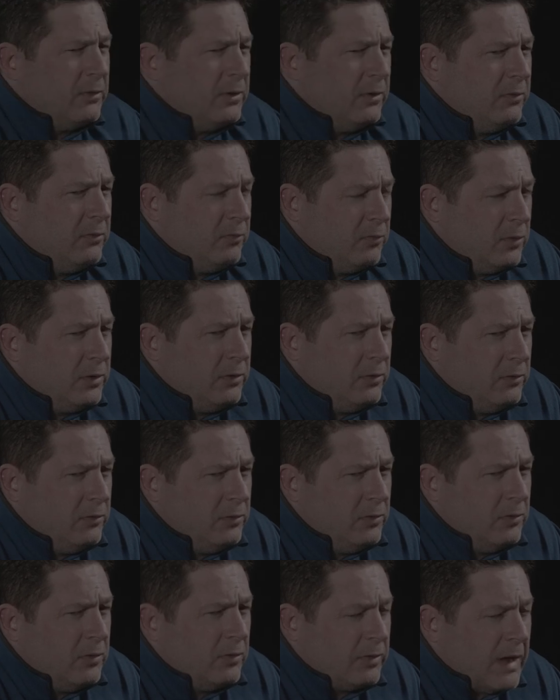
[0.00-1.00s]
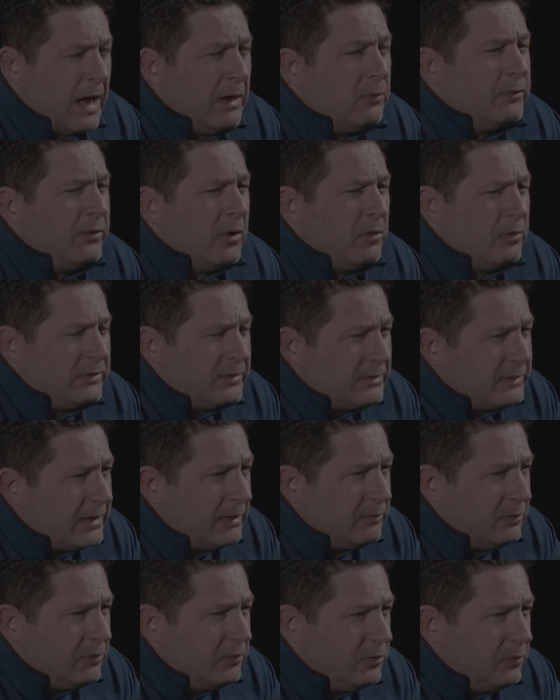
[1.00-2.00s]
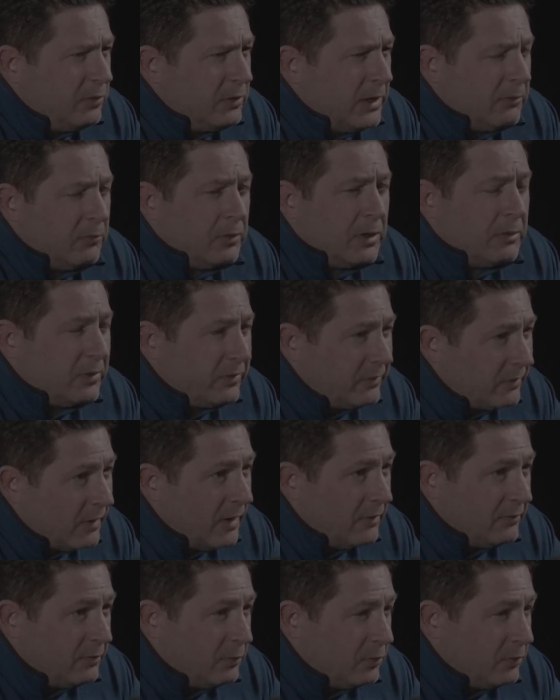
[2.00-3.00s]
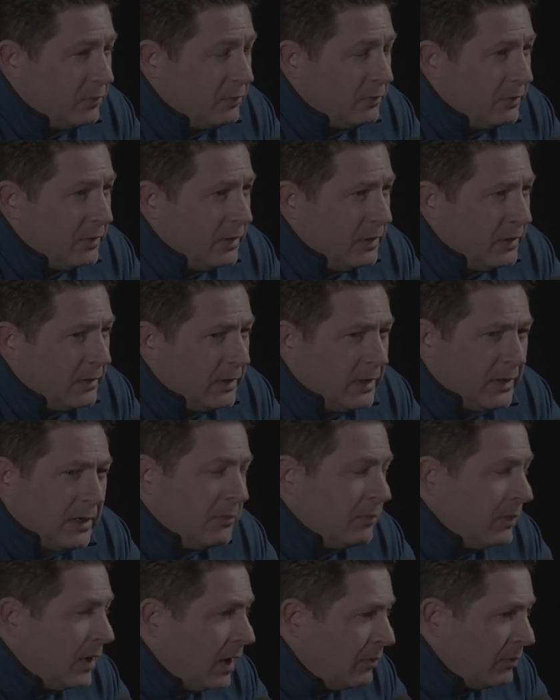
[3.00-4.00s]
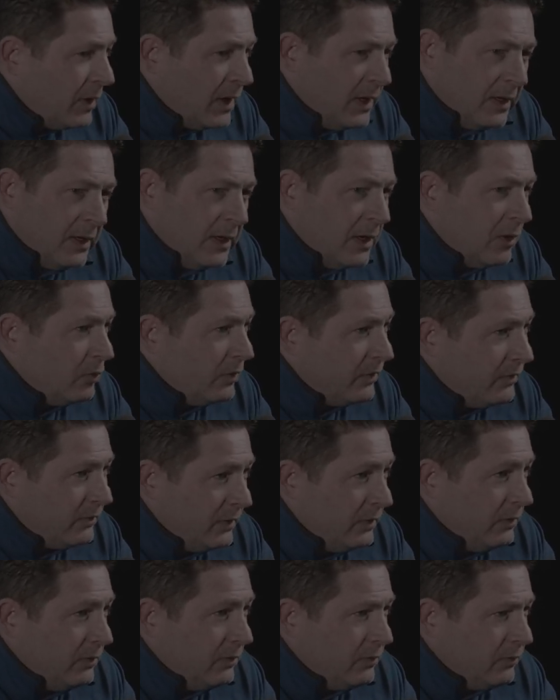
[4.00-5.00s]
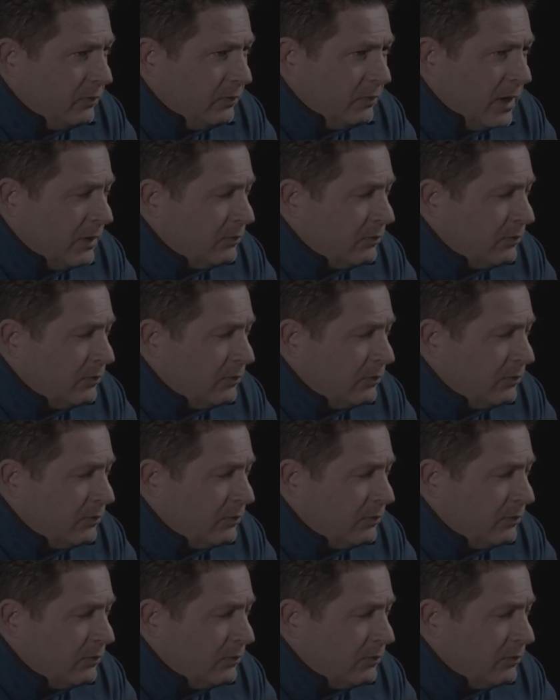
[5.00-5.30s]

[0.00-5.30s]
like when you when you know, I was always the type of dude like when I'm a sophomore, like I'm I'm hanging out with seniors.